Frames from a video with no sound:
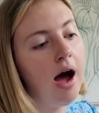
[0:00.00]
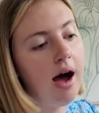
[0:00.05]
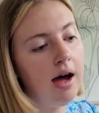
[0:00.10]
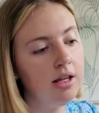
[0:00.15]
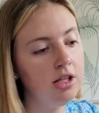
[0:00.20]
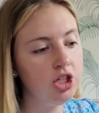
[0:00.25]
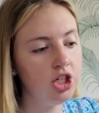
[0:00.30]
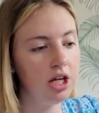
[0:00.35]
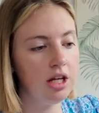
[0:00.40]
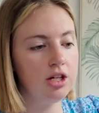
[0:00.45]

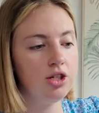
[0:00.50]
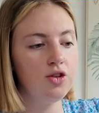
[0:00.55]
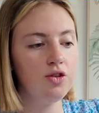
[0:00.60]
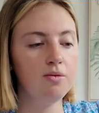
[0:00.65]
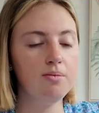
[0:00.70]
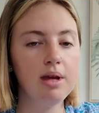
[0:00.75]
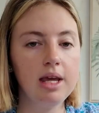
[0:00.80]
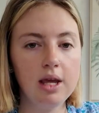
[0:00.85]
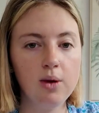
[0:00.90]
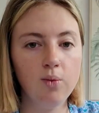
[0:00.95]
hardest challenge for
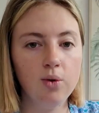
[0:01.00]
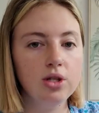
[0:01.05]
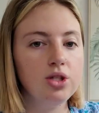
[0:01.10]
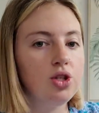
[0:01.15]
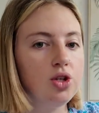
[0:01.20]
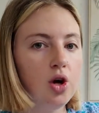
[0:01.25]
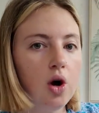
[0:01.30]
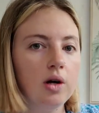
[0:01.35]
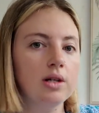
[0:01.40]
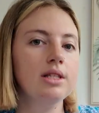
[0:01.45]
me was
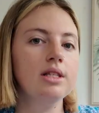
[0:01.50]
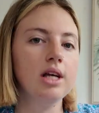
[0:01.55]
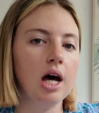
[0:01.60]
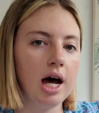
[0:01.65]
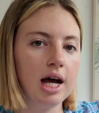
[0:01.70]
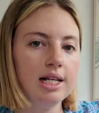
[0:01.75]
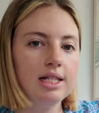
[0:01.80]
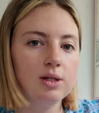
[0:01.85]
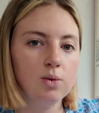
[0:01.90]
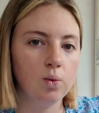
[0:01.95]
not
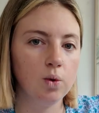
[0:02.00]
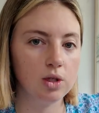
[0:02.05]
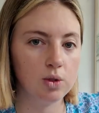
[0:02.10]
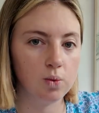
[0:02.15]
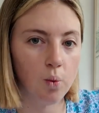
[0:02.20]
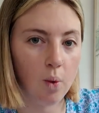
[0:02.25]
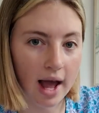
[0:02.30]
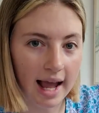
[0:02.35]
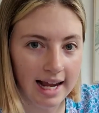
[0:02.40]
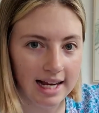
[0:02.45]
size, it was
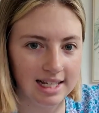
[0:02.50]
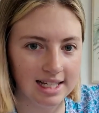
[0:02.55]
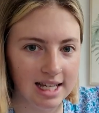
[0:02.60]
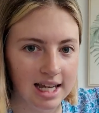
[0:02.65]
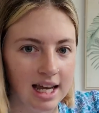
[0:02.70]
weight.